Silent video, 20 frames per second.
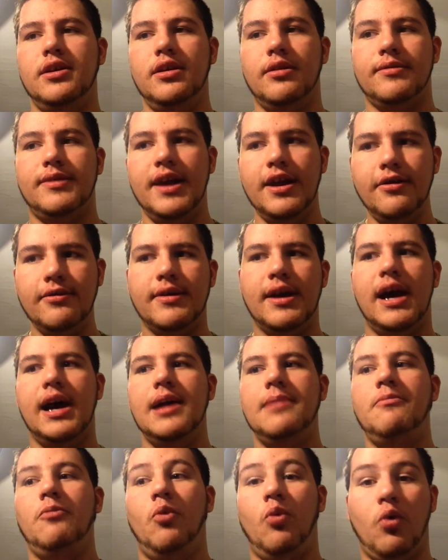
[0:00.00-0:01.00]
you know, take your
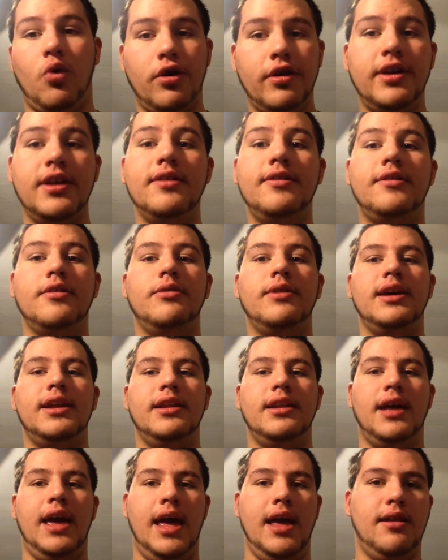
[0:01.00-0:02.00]
time, work into
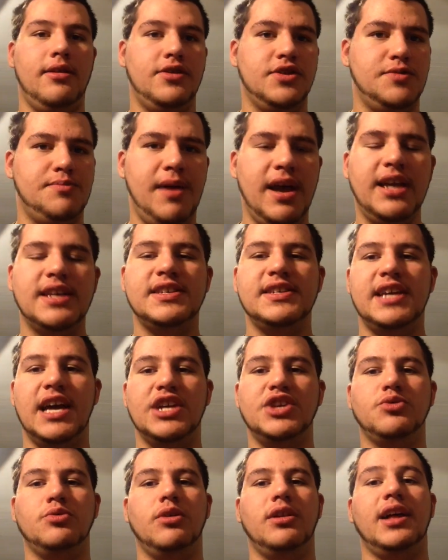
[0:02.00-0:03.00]
it, and just pick a
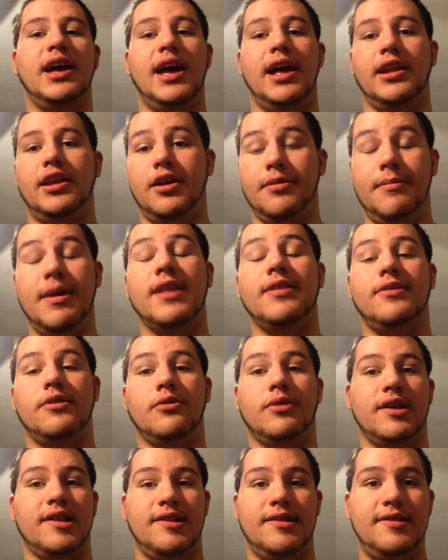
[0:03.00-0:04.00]
schedule and commit
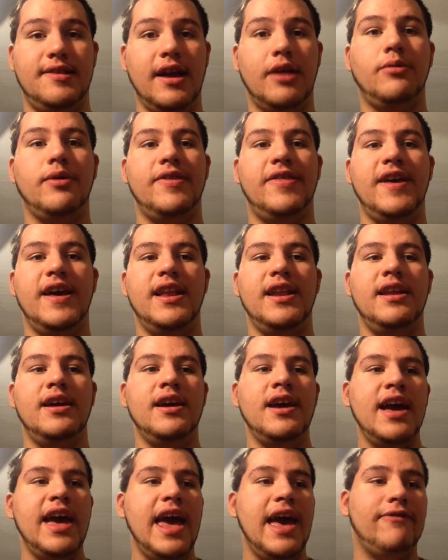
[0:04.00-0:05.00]
to it. Stick with it.
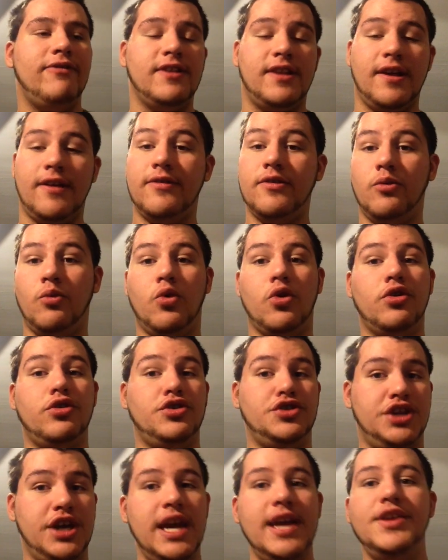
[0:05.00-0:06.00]
If it doesn't
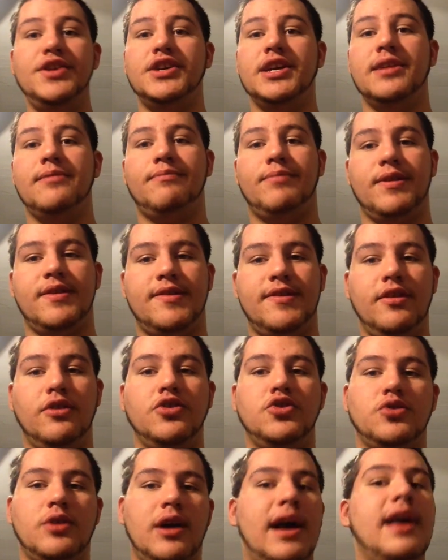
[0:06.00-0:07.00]
work, change it, but
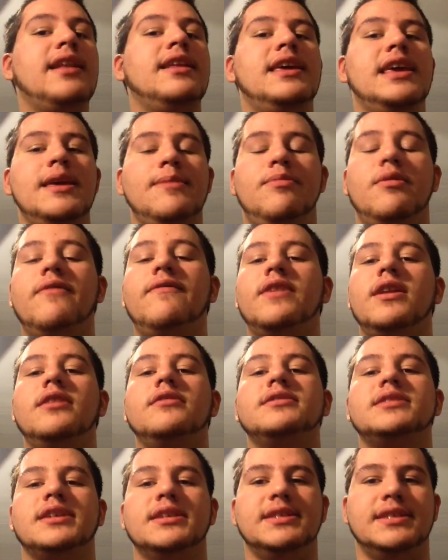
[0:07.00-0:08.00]
still try and keep your
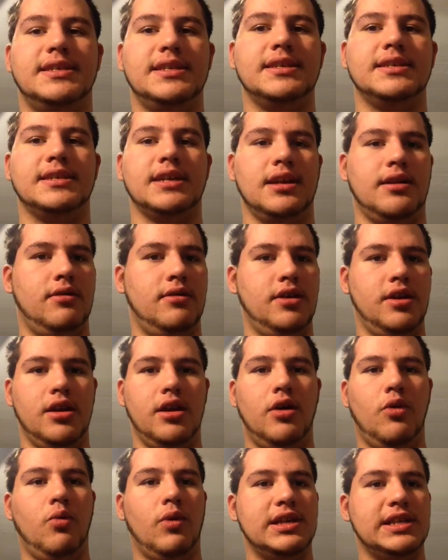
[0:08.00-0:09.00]
videos consistent. You
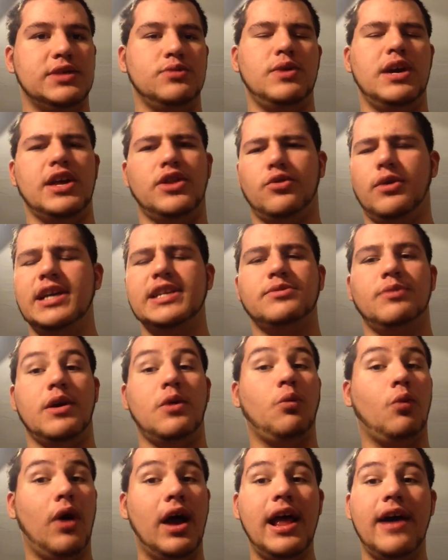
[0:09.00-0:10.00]
know, once a week, twice a week,
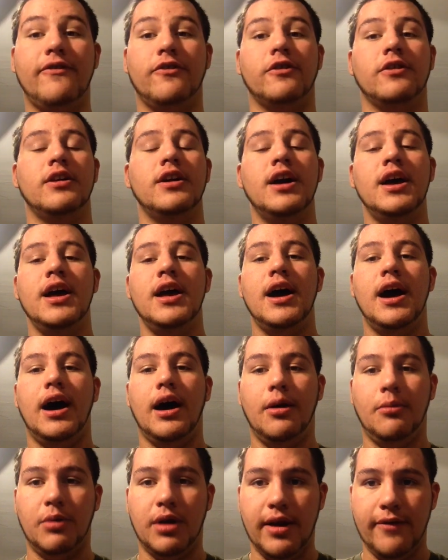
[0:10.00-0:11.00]
whatever.
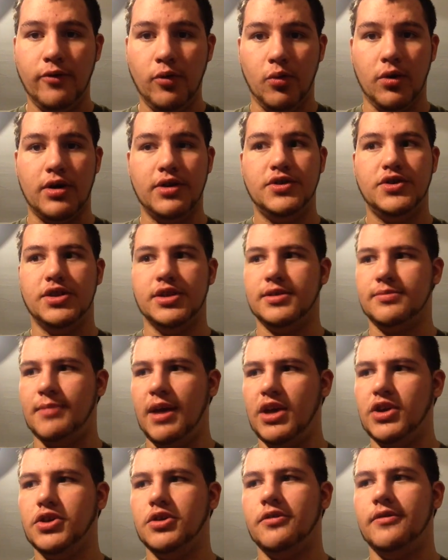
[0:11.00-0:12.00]
Um, whatever works, just
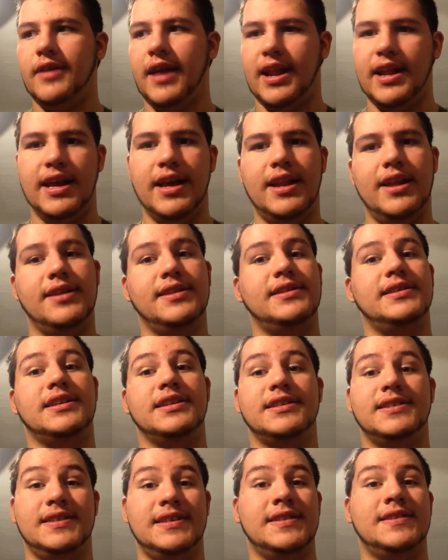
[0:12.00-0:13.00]
make sure that it is
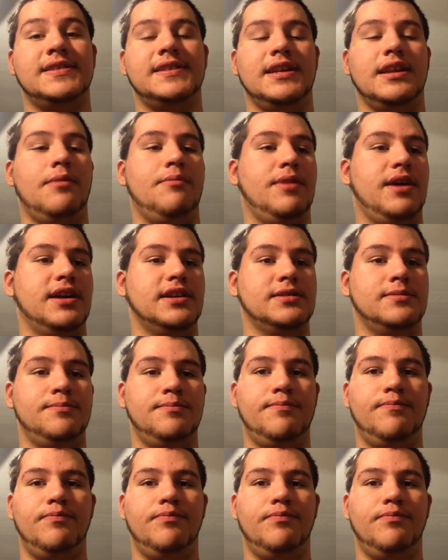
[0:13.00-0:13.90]
consistent because